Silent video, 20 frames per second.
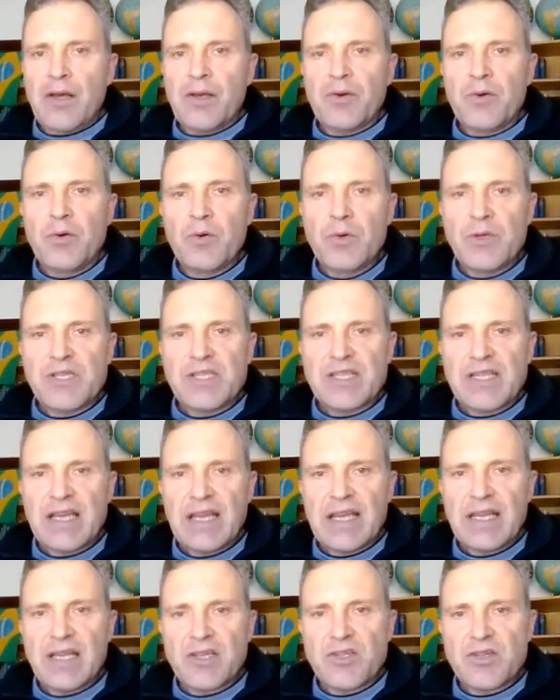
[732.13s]
who is
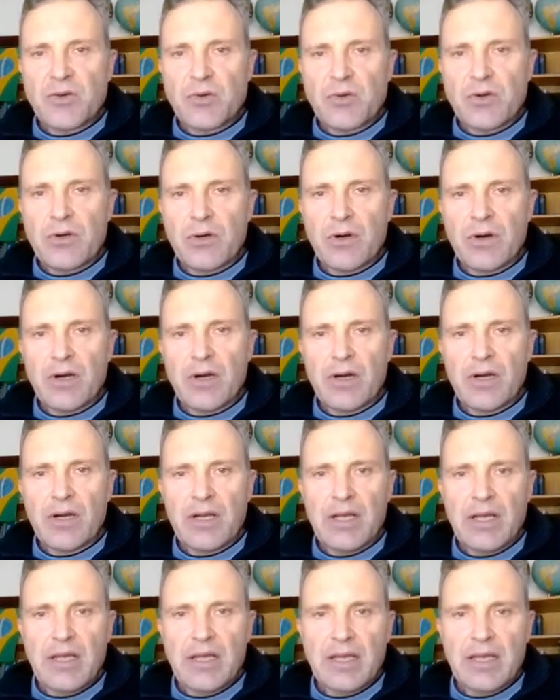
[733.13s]
taking Zocor
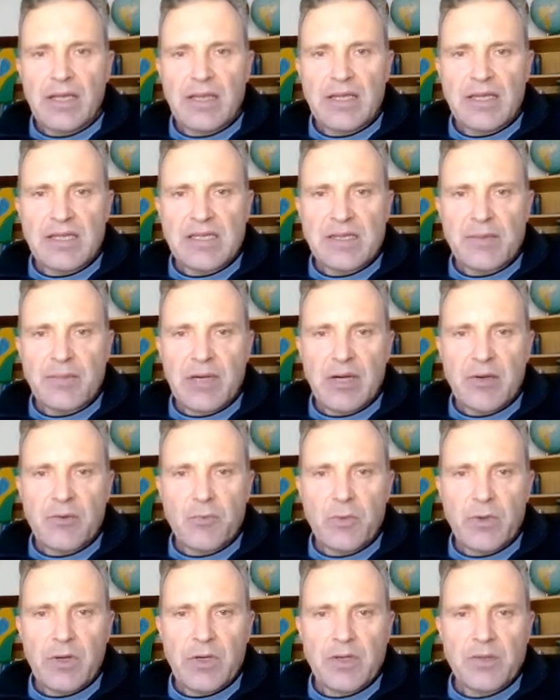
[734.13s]
in this
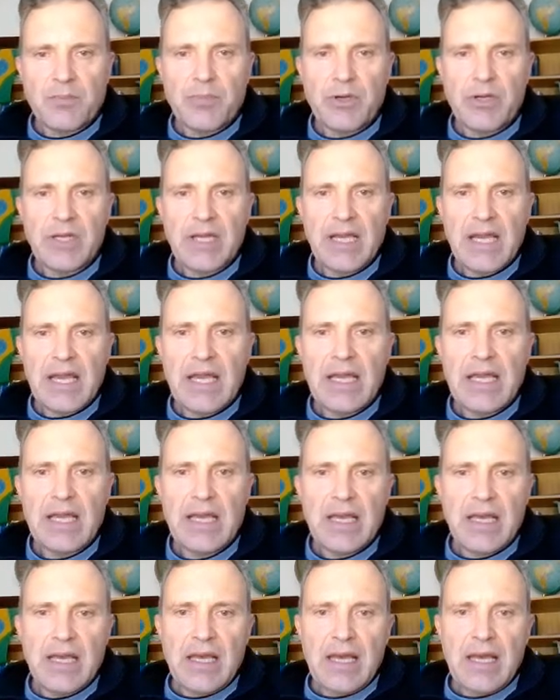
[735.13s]
amount, 1 per day,
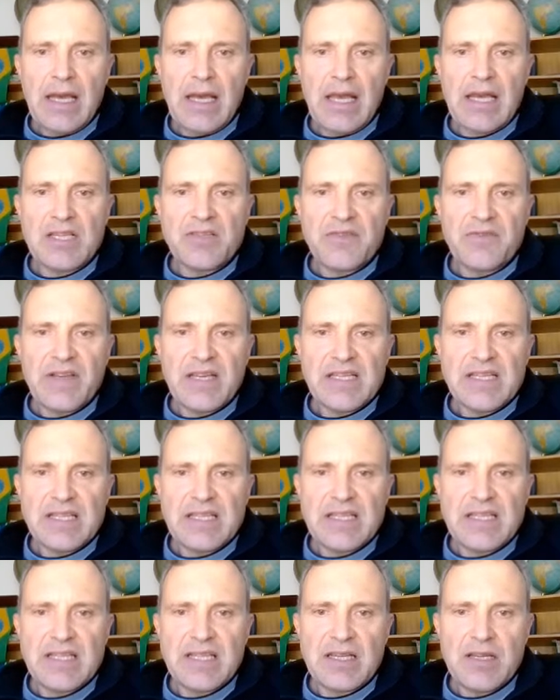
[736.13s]

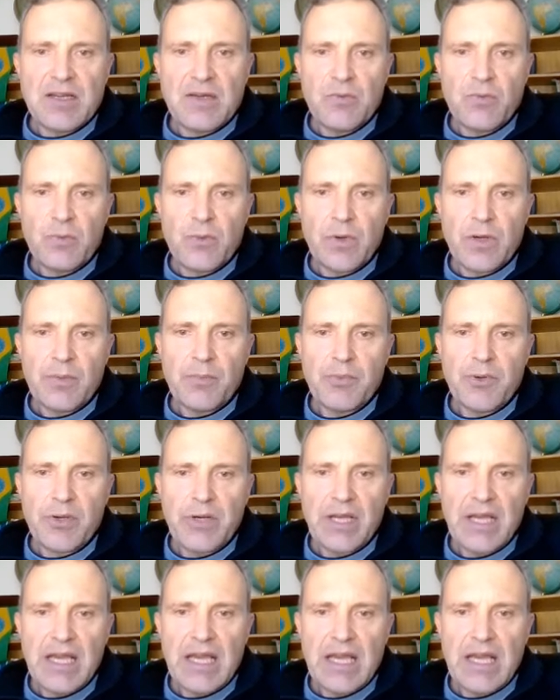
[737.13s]
atorvastatin, 1 per
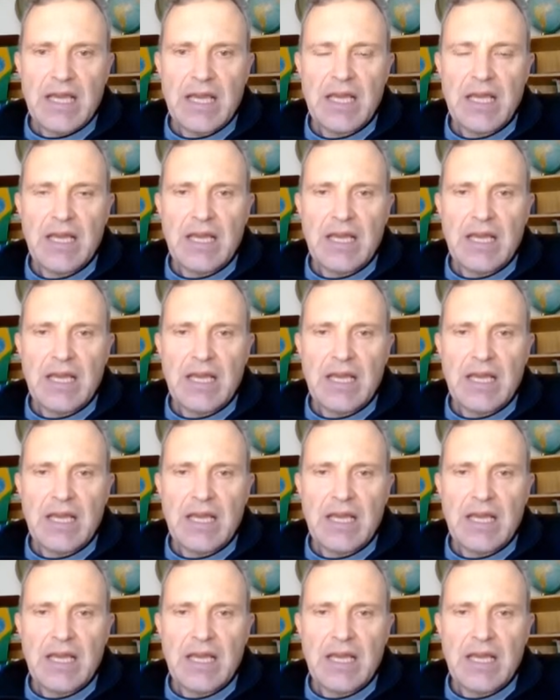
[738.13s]
day,